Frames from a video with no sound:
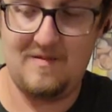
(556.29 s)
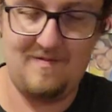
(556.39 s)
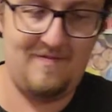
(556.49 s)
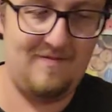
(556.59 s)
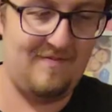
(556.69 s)

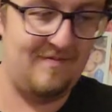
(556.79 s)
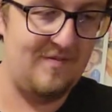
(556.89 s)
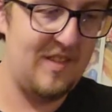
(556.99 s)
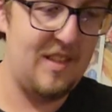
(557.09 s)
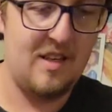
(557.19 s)

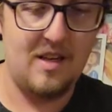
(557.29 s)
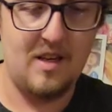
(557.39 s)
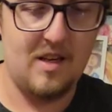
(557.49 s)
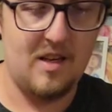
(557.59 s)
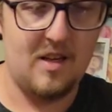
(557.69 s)

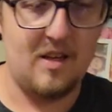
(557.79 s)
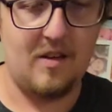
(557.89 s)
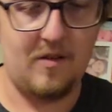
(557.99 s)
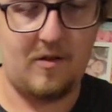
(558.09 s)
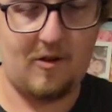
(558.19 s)

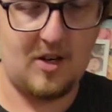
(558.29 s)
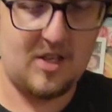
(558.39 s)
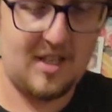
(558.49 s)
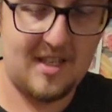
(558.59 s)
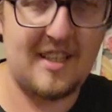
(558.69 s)
Of course,
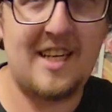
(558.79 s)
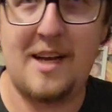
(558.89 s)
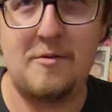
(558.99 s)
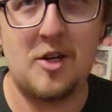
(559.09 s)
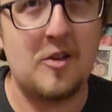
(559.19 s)
just like
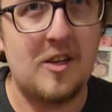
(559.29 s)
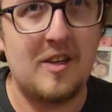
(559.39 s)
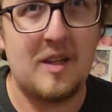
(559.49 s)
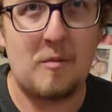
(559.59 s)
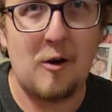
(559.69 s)
Dave showed you
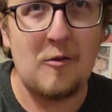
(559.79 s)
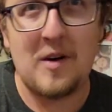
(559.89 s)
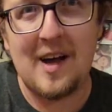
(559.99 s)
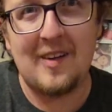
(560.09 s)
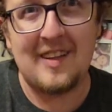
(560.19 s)
in the
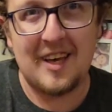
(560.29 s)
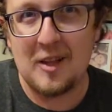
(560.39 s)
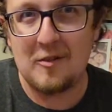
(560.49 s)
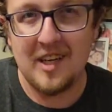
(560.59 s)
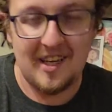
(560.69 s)
profile in the
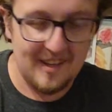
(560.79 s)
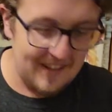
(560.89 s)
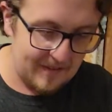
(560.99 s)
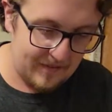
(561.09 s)
other video,